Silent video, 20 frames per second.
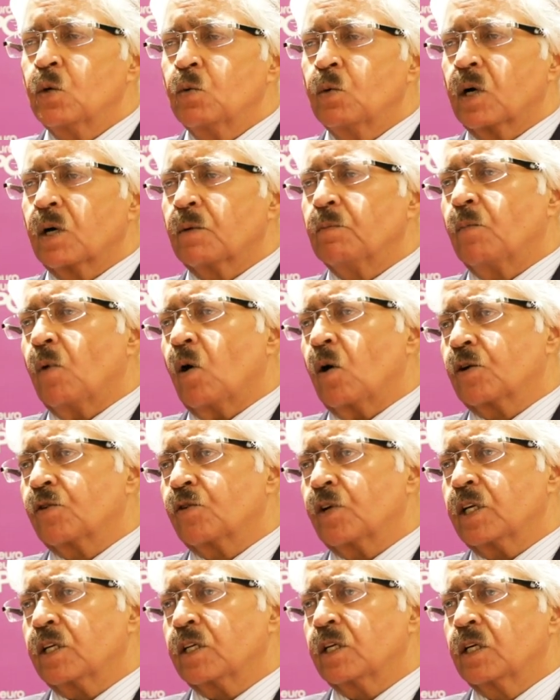were
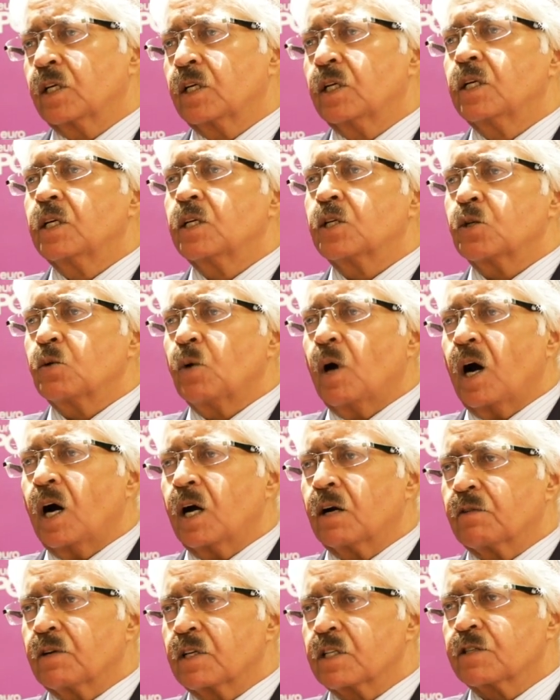moderate to
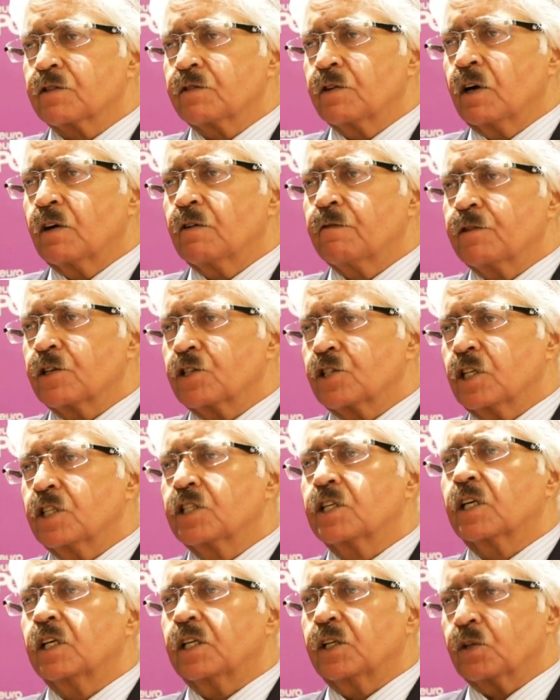high risk for
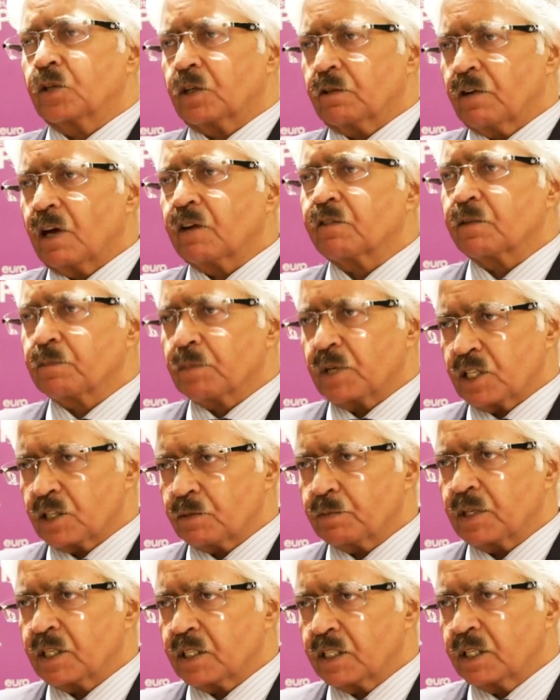surgical aortic valve
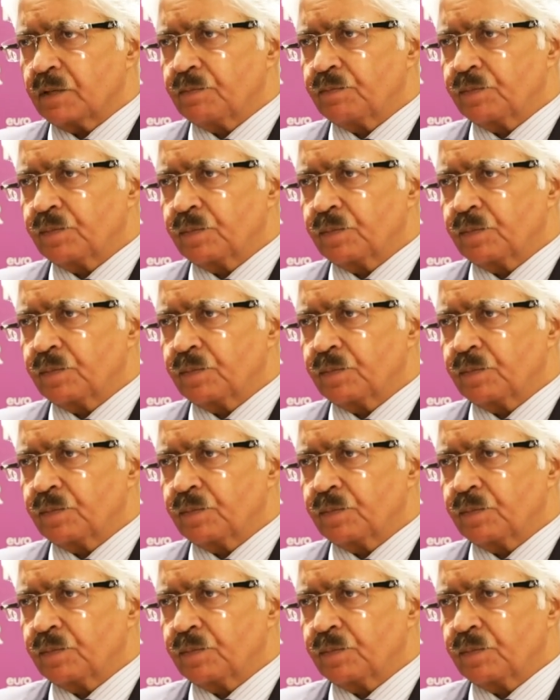replacement.